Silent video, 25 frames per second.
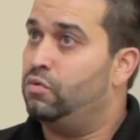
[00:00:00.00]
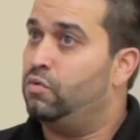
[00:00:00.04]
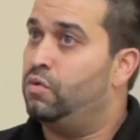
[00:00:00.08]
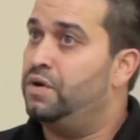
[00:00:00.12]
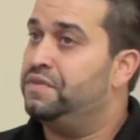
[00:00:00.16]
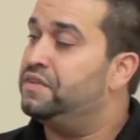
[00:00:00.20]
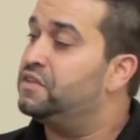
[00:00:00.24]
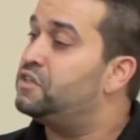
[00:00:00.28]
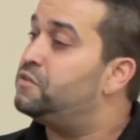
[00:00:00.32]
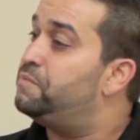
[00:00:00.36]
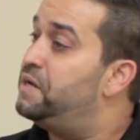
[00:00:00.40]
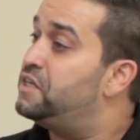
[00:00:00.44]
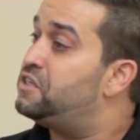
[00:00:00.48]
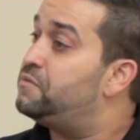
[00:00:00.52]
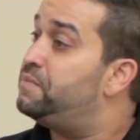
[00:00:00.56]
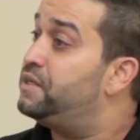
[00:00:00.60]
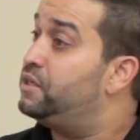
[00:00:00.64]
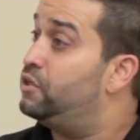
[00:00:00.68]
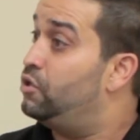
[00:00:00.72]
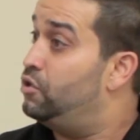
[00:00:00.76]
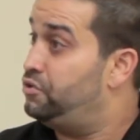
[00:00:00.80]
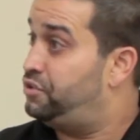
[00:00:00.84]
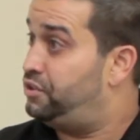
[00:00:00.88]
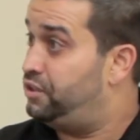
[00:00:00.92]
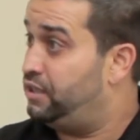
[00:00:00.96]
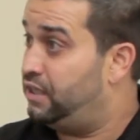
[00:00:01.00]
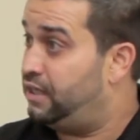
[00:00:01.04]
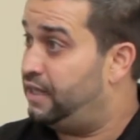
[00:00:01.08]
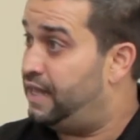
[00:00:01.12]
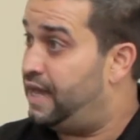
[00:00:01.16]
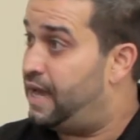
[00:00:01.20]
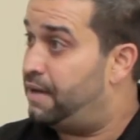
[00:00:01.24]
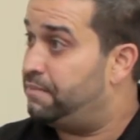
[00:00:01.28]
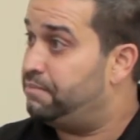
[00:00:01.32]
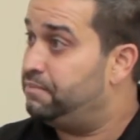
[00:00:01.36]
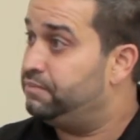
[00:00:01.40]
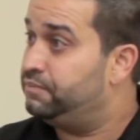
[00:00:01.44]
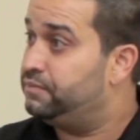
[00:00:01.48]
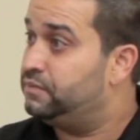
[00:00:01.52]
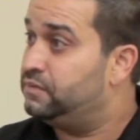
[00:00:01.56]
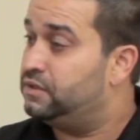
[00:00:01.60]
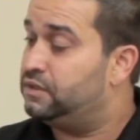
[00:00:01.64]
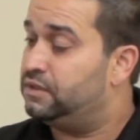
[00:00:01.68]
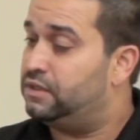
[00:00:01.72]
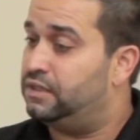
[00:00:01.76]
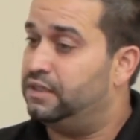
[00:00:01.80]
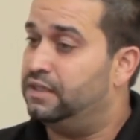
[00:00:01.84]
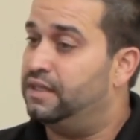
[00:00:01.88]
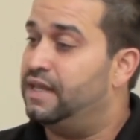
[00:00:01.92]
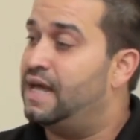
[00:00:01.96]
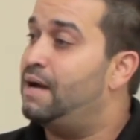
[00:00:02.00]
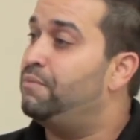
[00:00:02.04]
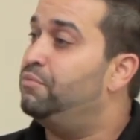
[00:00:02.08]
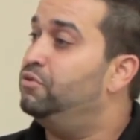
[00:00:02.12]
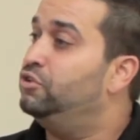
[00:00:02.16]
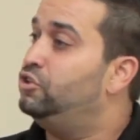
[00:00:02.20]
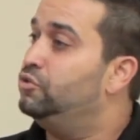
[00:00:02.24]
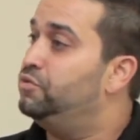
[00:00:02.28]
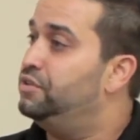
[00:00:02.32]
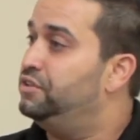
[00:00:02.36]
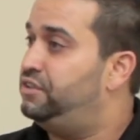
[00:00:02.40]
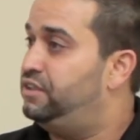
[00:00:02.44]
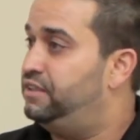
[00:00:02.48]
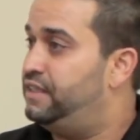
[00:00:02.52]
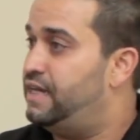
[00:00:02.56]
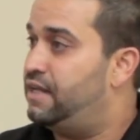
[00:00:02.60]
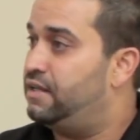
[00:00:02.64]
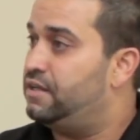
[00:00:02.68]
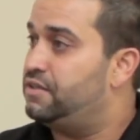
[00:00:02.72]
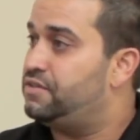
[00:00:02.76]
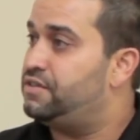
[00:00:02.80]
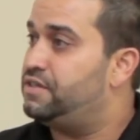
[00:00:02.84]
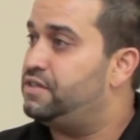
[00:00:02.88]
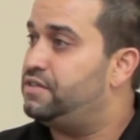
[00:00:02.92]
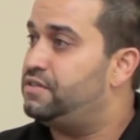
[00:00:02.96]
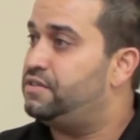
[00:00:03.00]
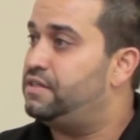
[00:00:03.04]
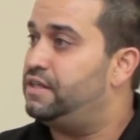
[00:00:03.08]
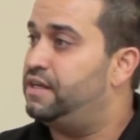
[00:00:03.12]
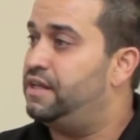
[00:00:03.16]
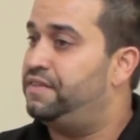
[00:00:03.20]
when the specimen goes to the lab will do its analysis,